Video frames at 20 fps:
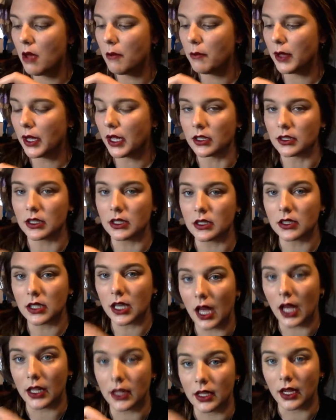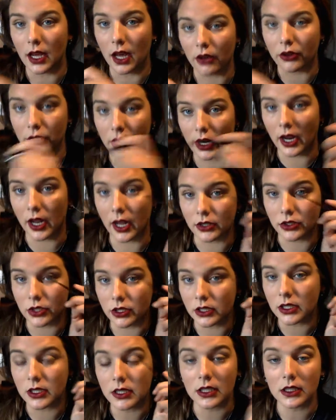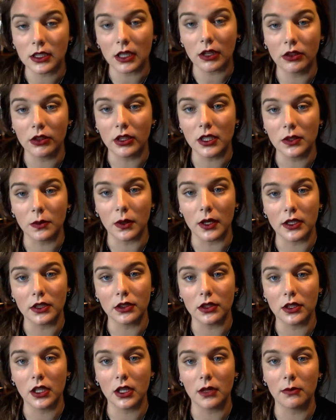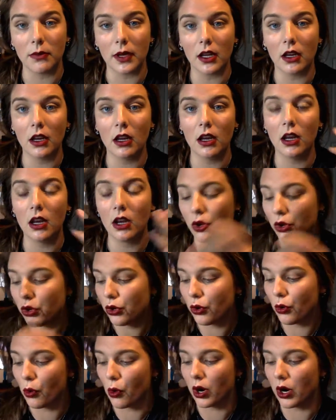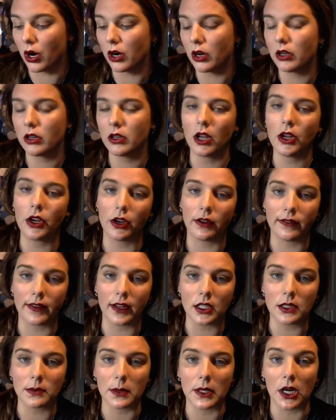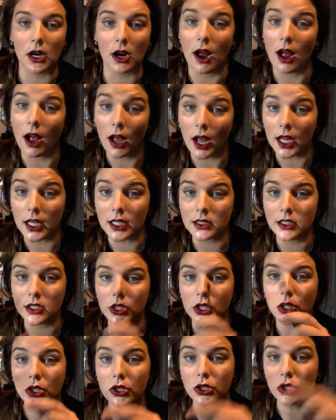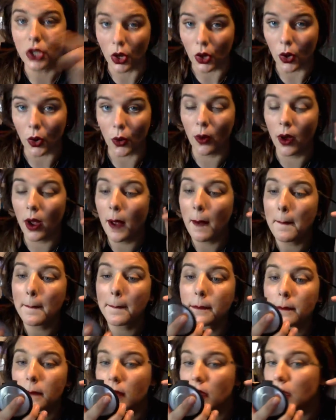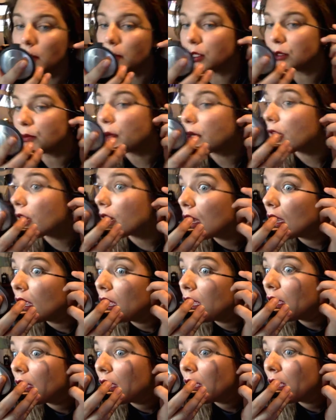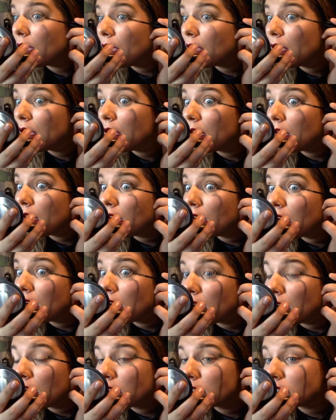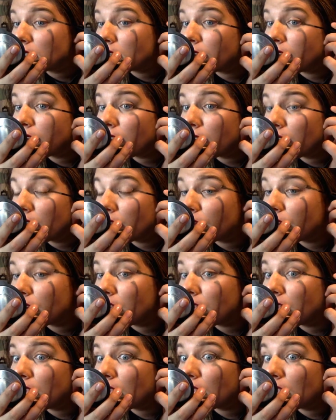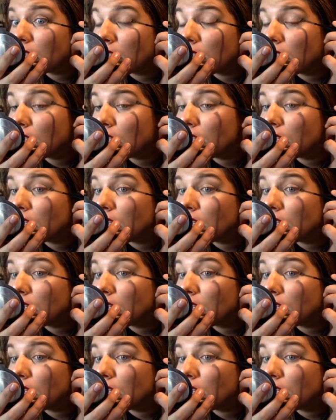Because it's at the outer edge and it sticks out this way, so it's going to make your, not your face, but your eyes look so much bigger. So if you can really get it.